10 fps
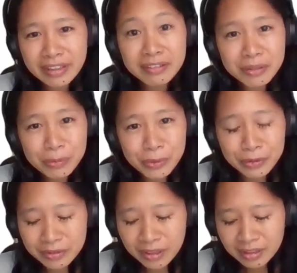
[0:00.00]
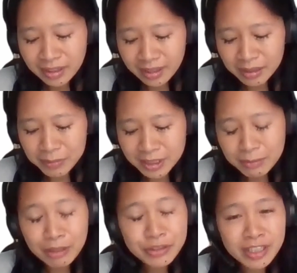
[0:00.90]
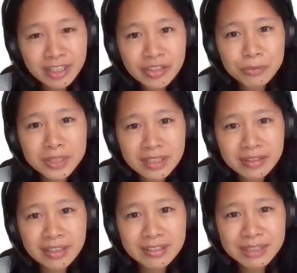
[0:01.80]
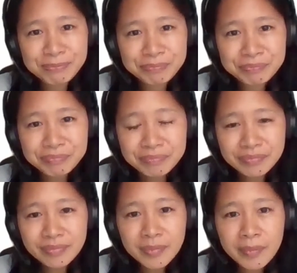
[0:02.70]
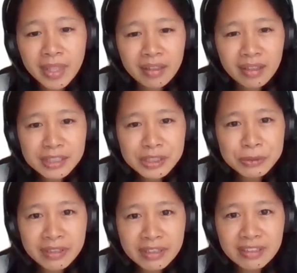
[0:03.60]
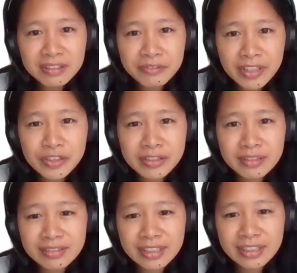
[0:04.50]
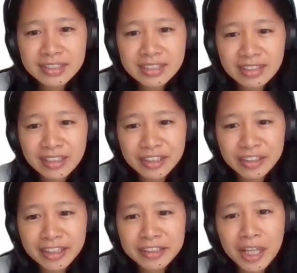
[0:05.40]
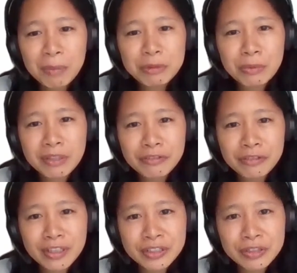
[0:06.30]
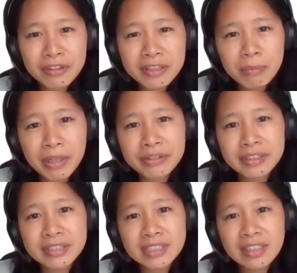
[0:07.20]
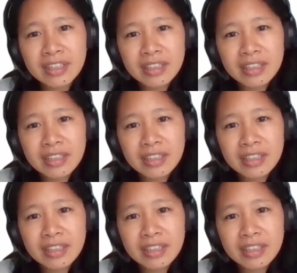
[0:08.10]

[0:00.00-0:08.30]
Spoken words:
in the world that's about change and resilience. And so I think innovation is an apt way for us to think about this.